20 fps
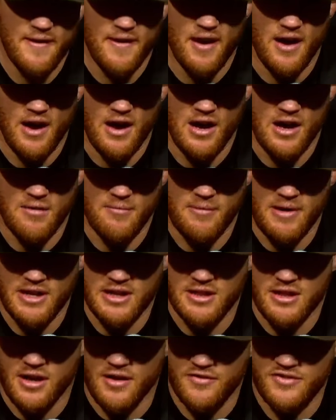I
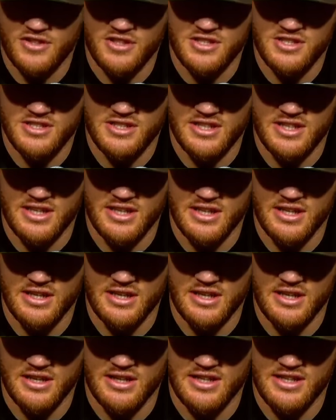love to
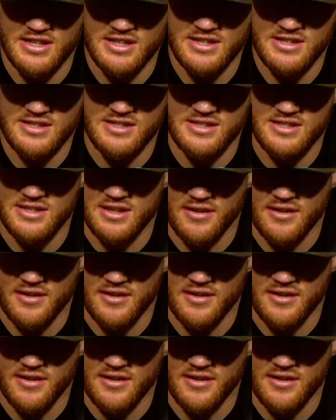see these